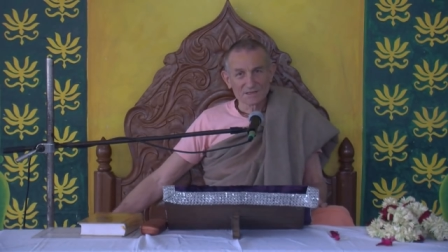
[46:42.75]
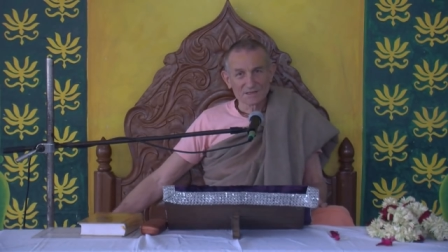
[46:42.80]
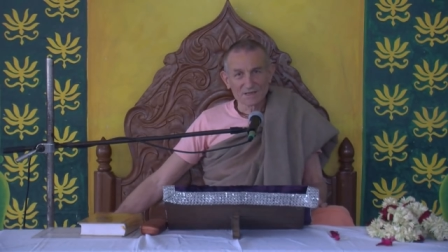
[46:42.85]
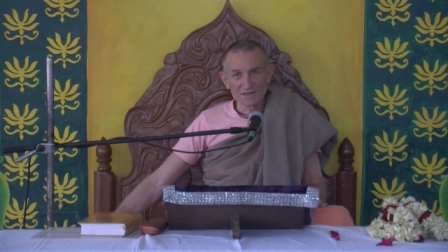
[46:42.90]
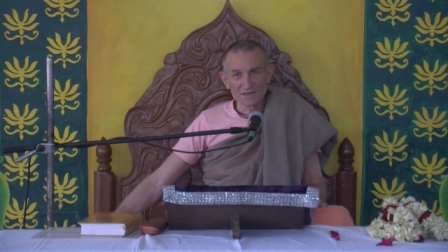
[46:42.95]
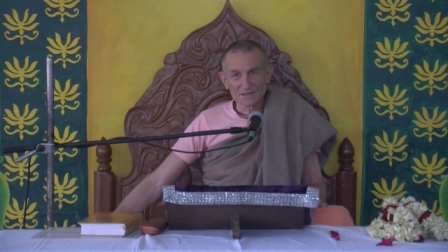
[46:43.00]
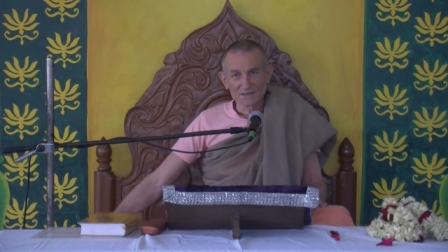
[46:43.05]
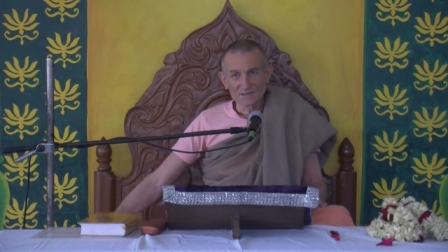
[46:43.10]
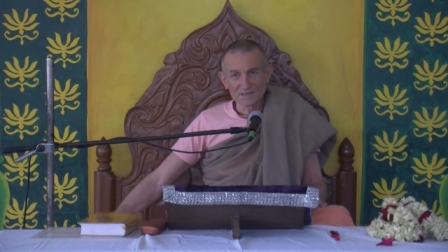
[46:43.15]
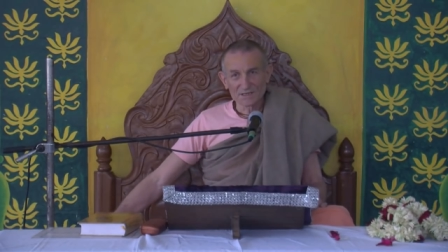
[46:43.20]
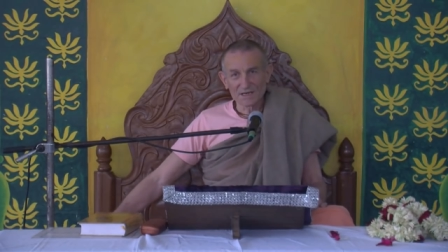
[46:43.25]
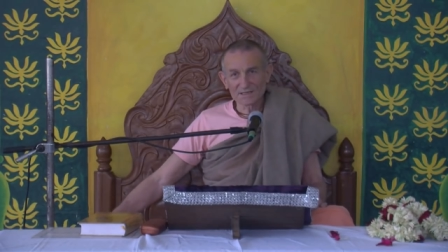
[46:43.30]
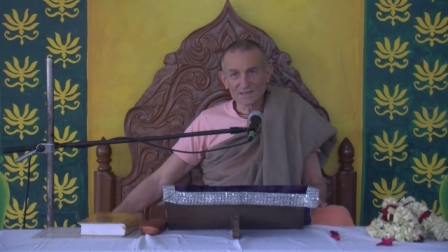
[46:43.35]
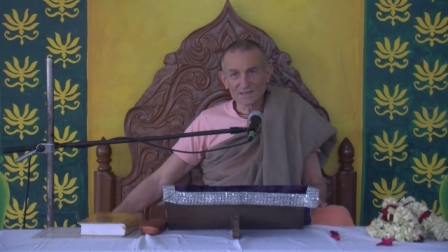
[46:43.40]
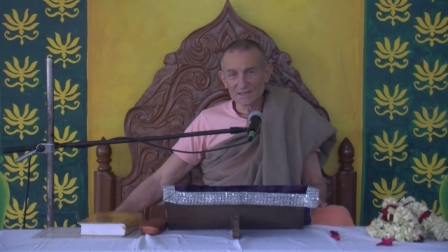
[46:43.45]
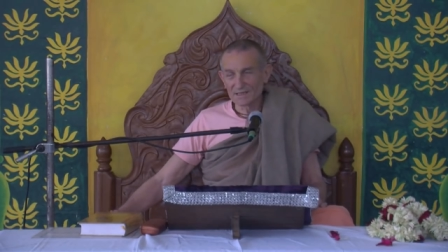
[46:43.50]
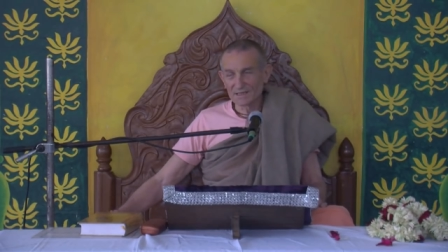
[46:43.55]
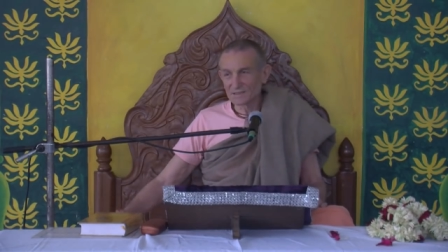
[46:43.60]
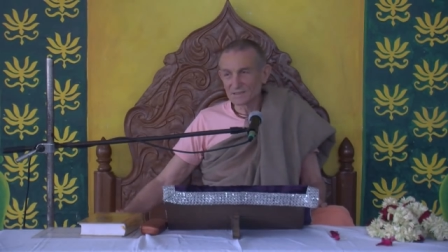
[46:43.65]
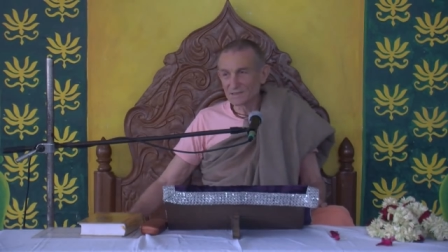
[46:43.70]
uh,
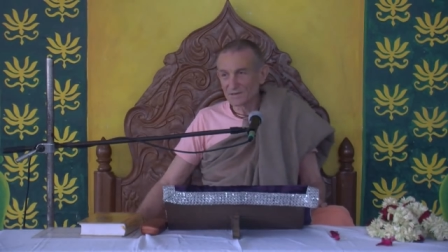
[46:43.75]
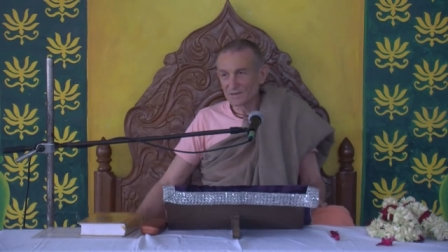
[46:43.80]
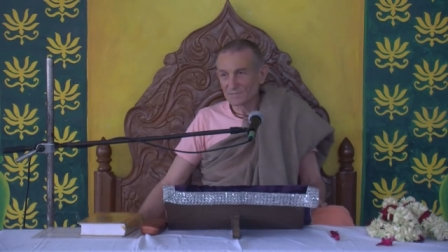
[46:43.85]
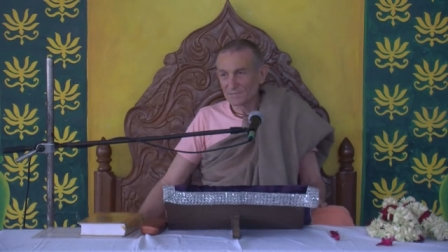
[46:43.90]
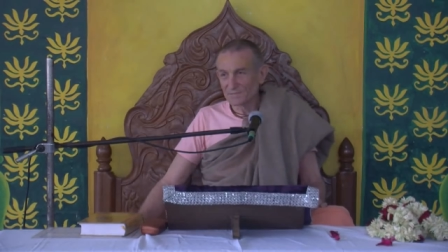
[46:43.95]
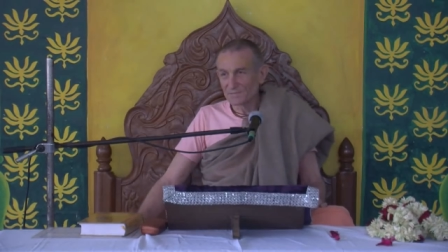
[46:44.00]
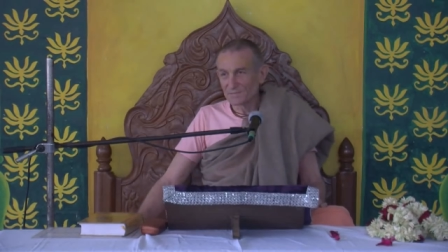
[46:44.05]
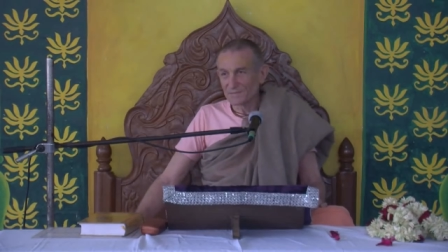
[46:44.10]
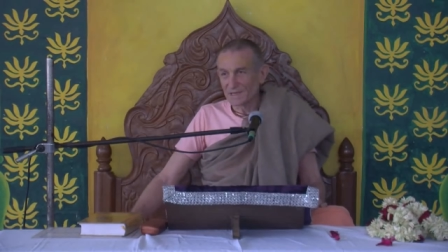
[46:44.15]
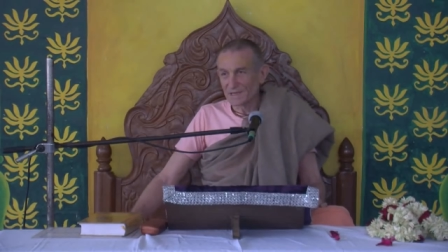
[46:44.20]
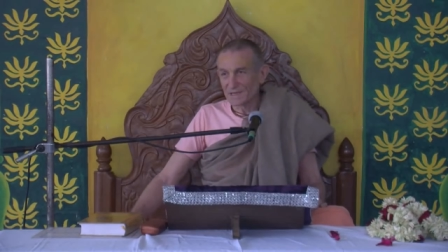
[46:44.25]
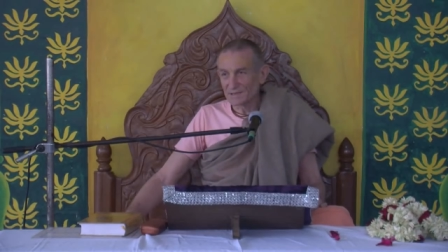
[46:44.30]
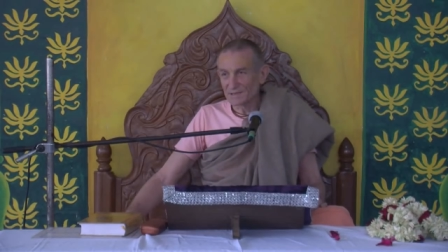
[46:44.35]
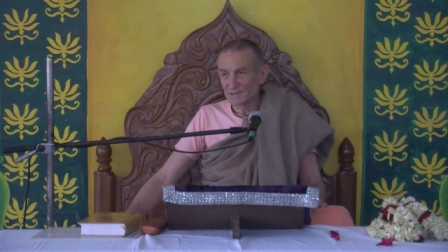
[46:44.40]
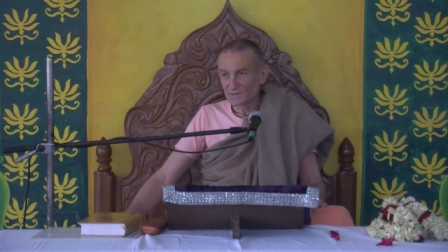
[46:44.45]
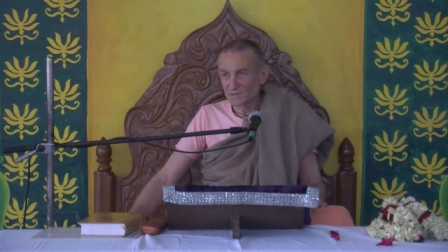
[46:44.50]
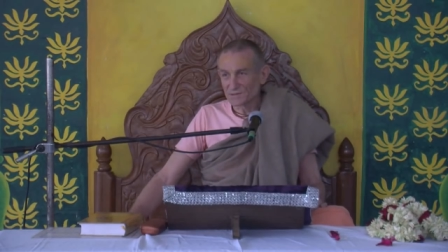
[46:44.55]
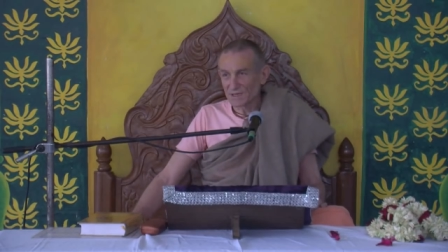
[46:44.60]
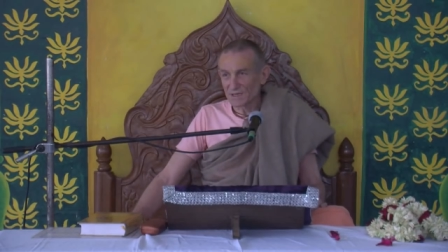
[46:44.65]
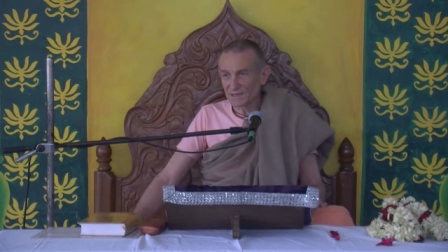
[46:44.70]
Shakti, there's no
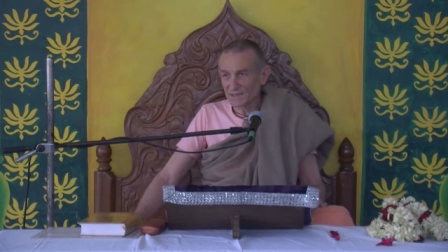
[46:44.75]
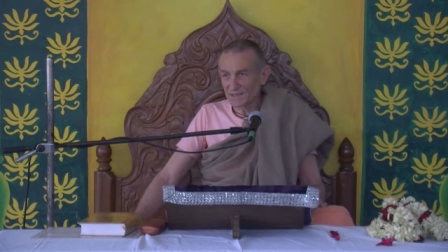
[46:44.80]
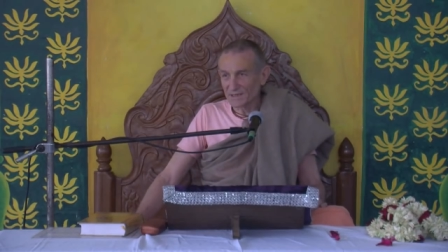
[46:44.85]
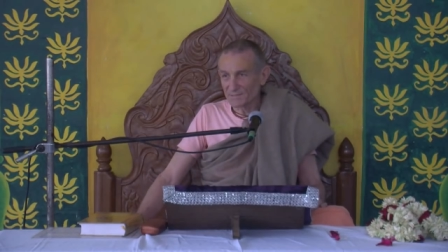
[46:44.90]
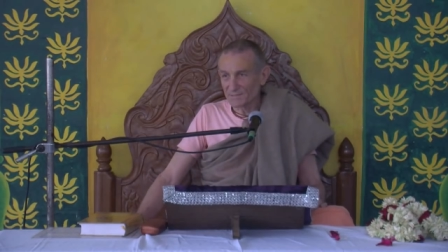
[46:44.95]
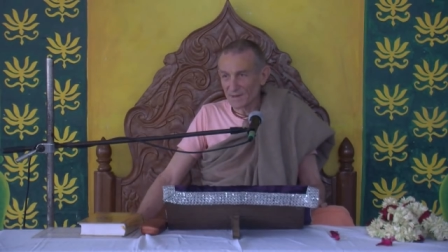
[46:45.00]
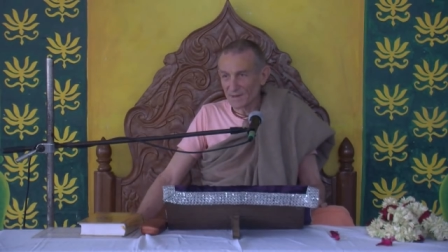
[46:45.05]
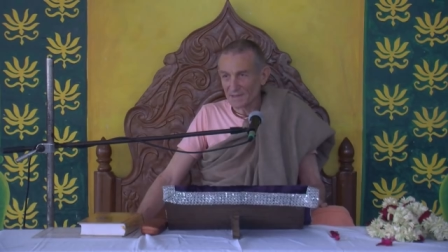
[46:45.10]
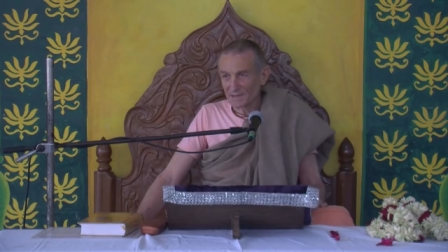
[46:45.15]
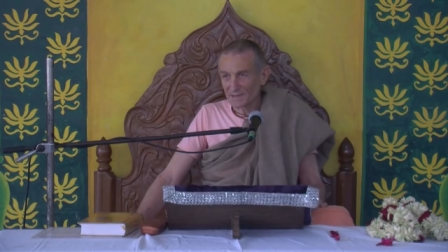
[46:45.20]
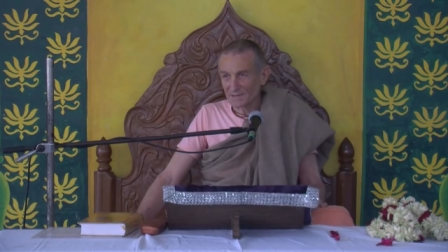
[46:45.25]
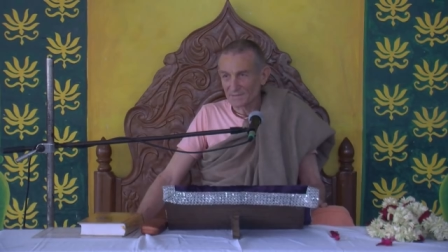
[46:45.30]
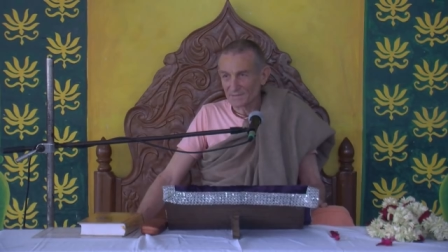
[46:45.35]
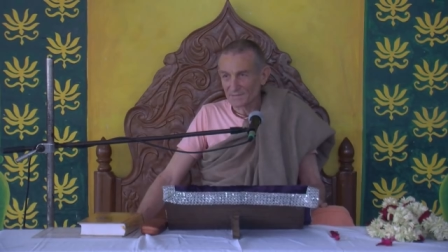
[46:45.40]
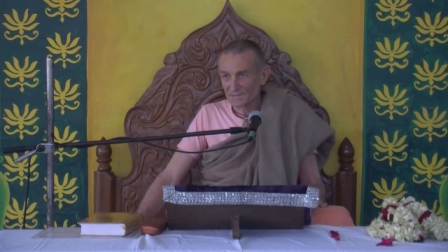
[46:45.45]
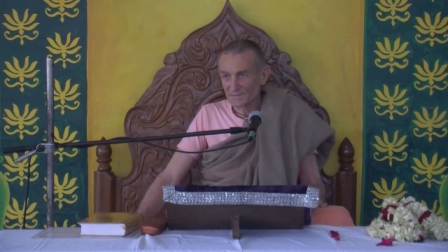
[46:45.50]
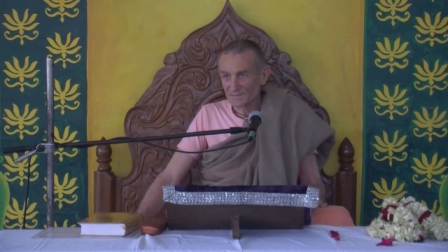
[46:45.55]
meaning to Shaktiman.